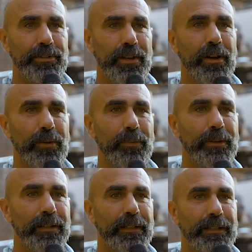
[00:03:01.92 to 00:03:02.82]
show
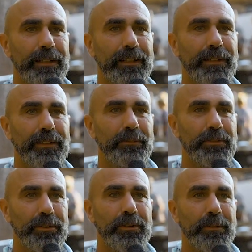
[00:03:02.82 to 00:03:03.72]
uh,
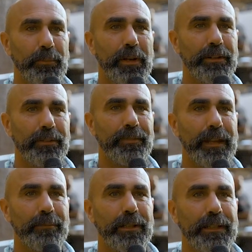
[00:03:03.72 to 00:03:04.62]
that you can bring your
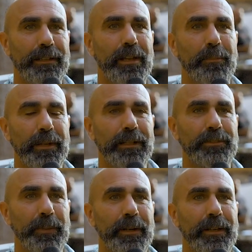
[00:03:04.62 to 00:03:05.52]
family and come and
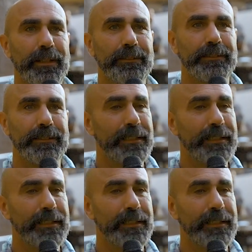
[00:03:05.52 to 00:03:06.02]
experience.